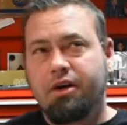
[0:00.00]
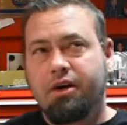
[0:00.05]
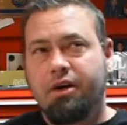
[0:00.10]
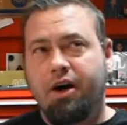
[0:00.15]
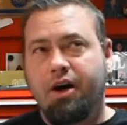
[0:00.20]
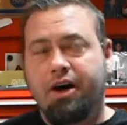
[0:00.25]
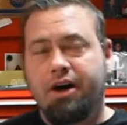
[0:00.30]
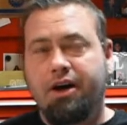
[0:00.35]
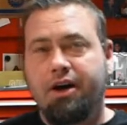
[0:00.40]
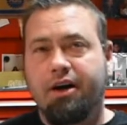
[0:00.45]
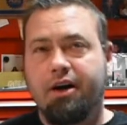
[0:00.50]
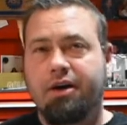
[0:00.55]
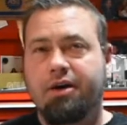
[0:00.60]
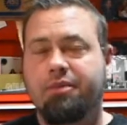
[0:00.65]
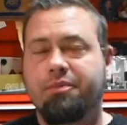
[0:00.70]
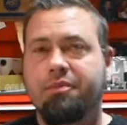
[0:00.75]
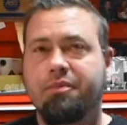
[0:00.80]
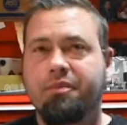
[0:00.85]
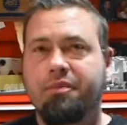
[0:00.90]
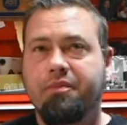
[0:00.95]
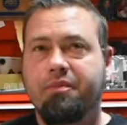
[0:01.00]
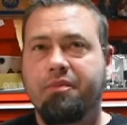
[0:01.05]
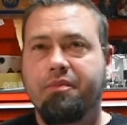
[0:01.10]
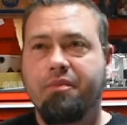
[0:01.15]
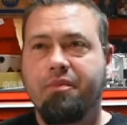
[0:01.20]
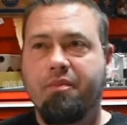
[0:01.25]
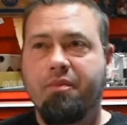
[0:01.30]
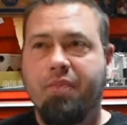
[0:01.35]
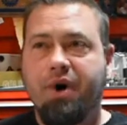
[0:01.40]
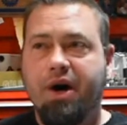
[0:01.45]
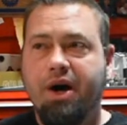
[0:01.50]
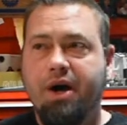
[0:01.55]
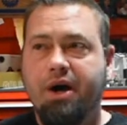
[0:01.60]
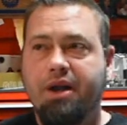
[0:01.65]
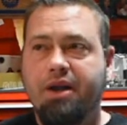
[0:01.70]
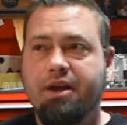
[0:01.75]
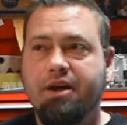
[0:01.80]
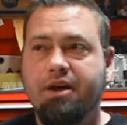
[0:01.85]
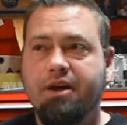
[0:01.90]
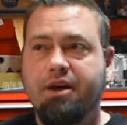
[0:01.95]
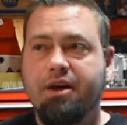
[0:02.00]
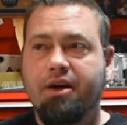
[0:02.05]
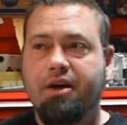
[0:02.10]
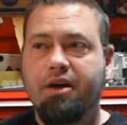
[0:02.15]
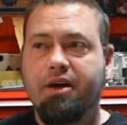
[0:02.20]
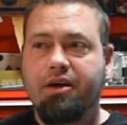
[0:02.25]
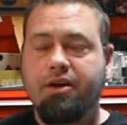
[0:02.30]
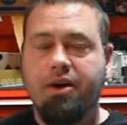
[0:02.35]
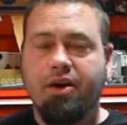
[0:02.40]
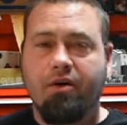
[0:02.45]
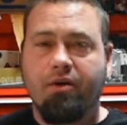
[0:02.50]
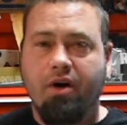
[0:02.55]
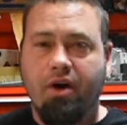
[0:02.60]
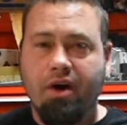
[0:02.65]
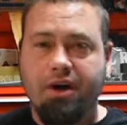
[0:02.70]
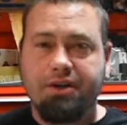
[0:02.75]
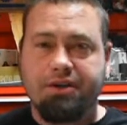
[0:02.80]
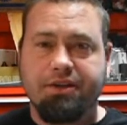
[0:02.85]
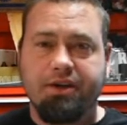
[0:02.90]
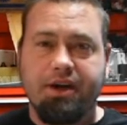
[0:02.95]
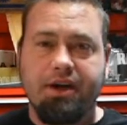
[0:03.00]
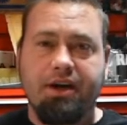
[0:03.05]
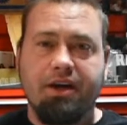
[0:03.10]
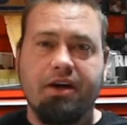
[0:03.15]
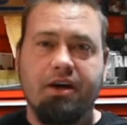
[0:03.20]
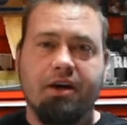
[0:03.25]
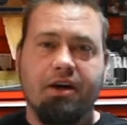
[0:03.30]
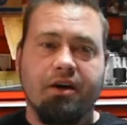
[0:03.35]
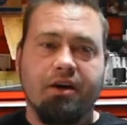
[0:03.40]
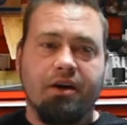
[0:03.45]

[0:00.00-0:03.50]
but you know, honestly,